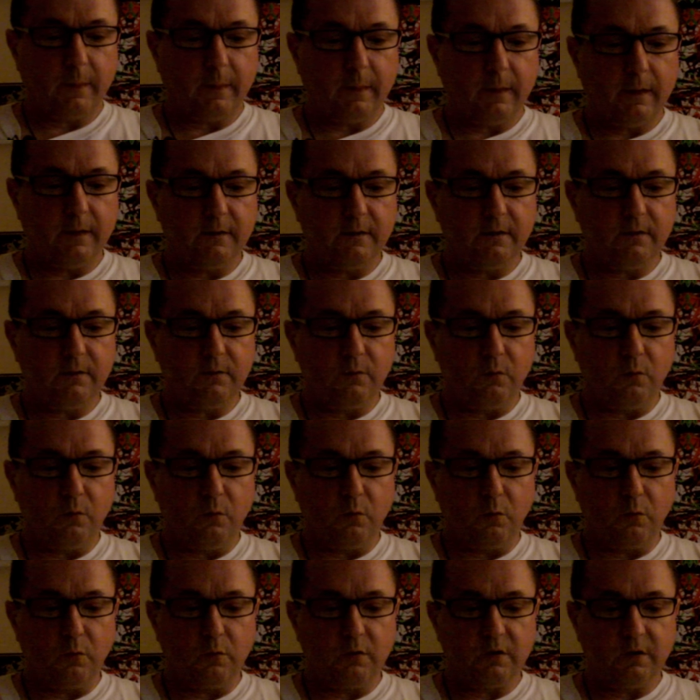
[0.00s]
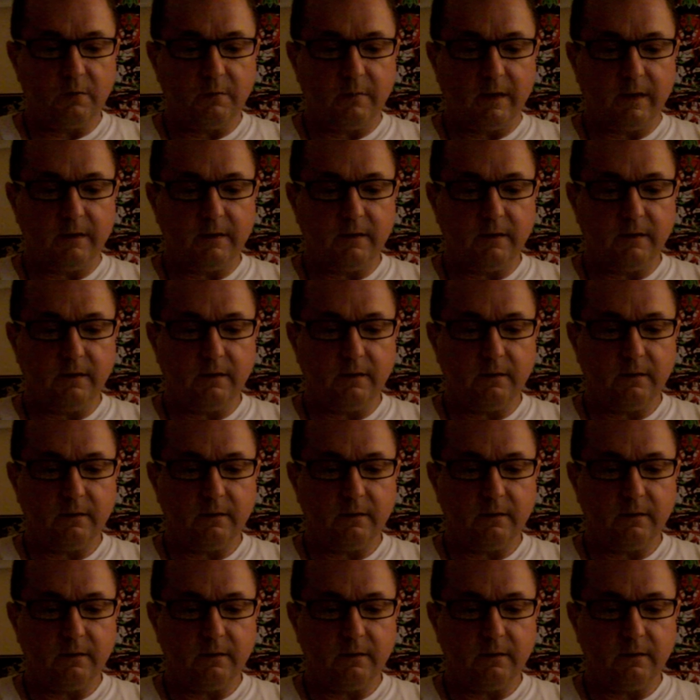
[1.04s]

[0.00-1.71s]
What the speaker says: It is all automatic.